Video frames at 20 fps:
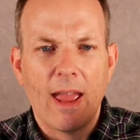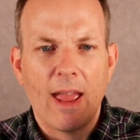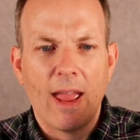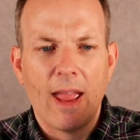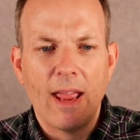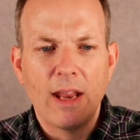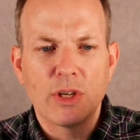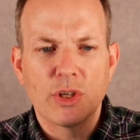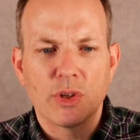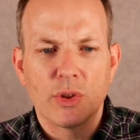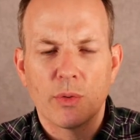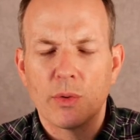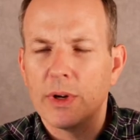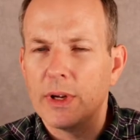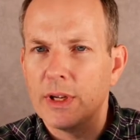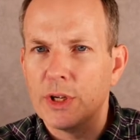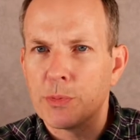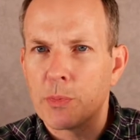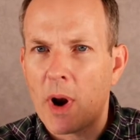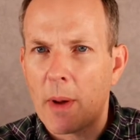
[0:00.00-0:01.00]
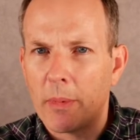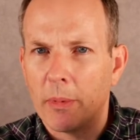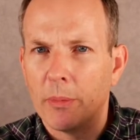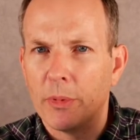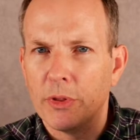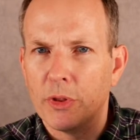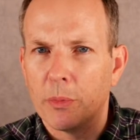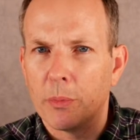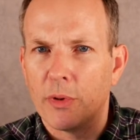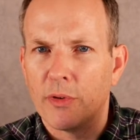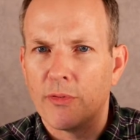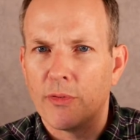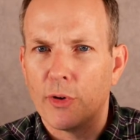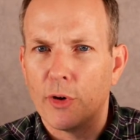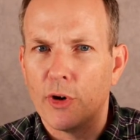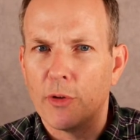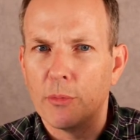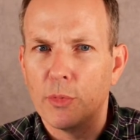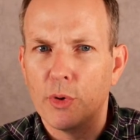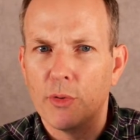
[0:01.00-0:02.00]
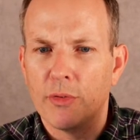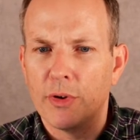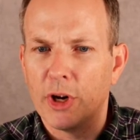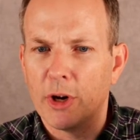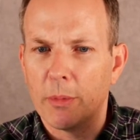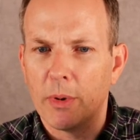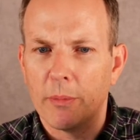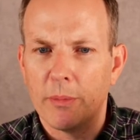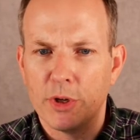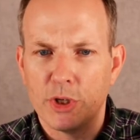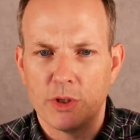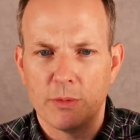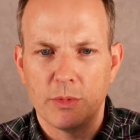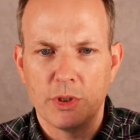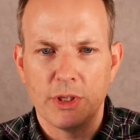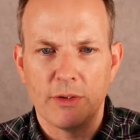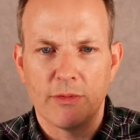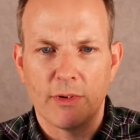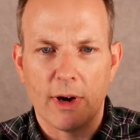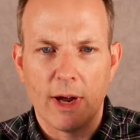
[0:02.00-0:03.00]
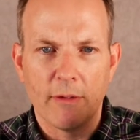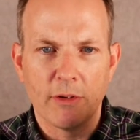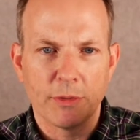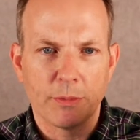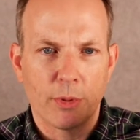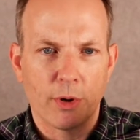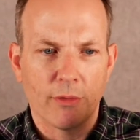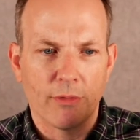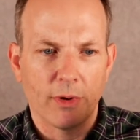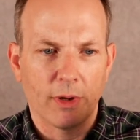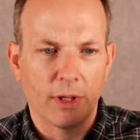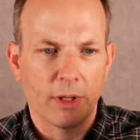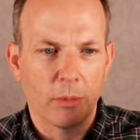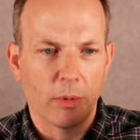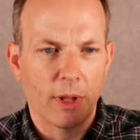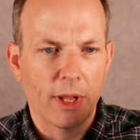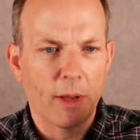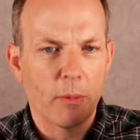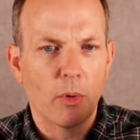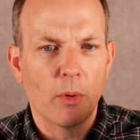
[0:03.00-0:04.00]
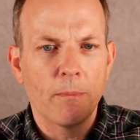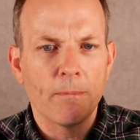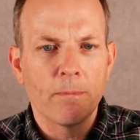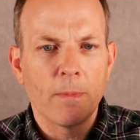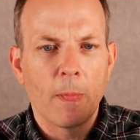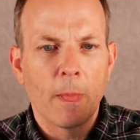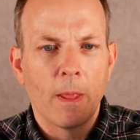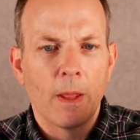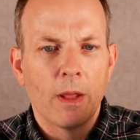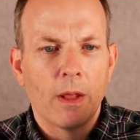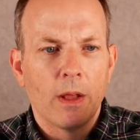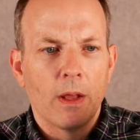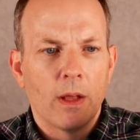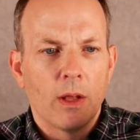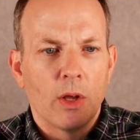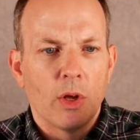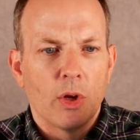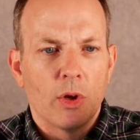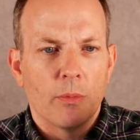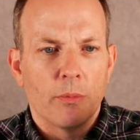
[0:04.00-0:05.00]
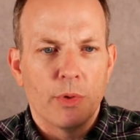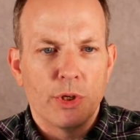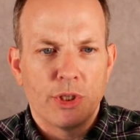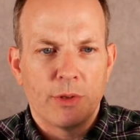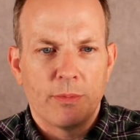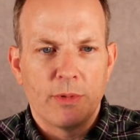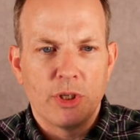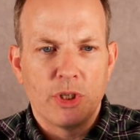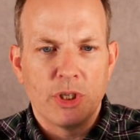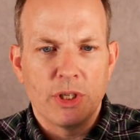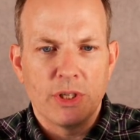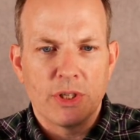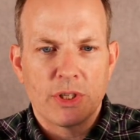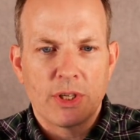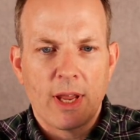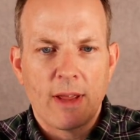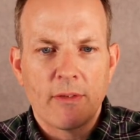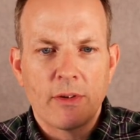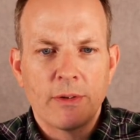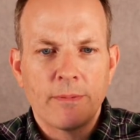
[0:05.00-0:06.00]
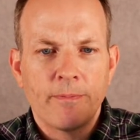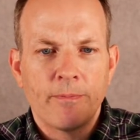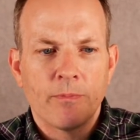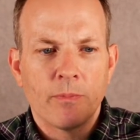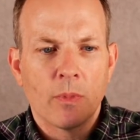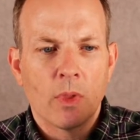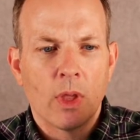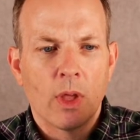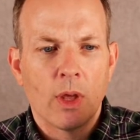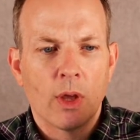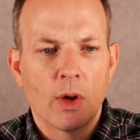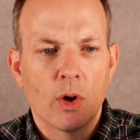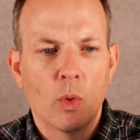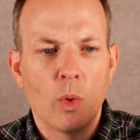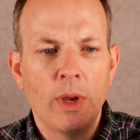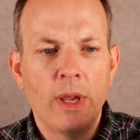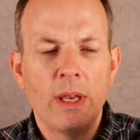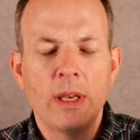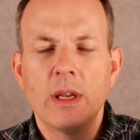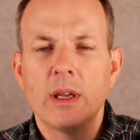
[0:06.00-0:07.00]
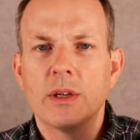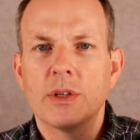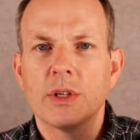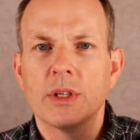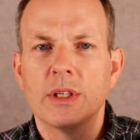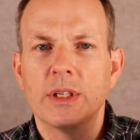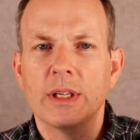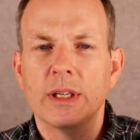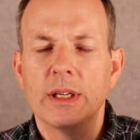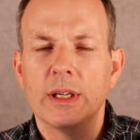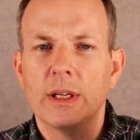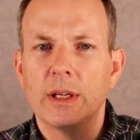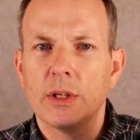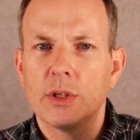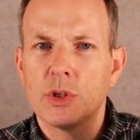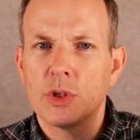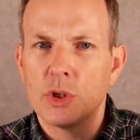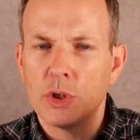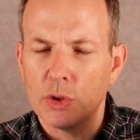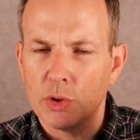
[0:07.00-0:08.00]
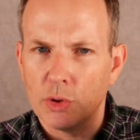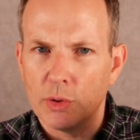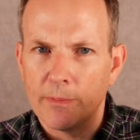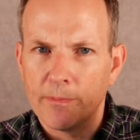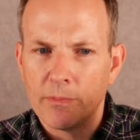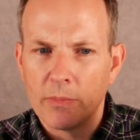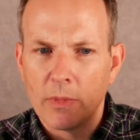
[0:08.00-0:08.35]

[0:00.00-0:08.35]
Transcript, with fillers: h three is probably the preferred move here, but bishop g five is perfectly playable. Bishop to g seven, queen to d two.